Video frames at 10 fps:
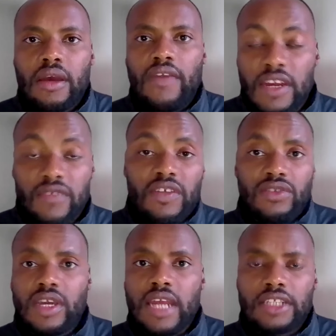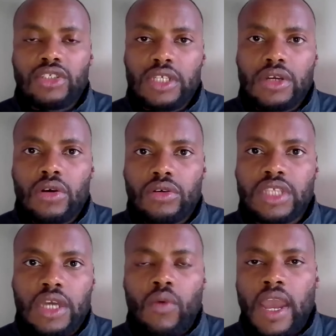And then if the trade actually goes
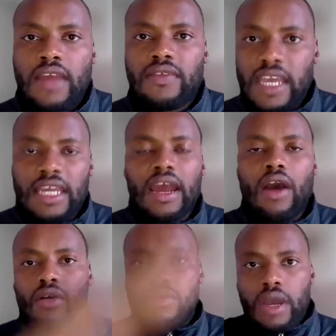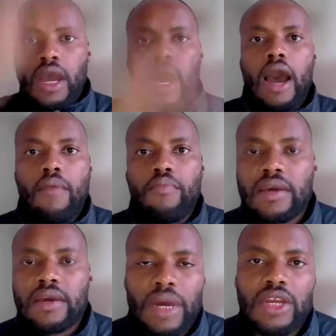their way, they can now uh,
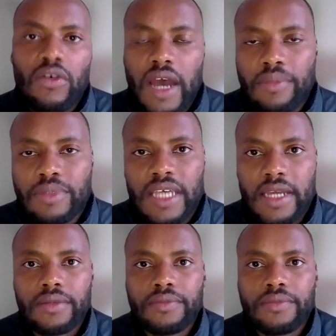make money on the upside.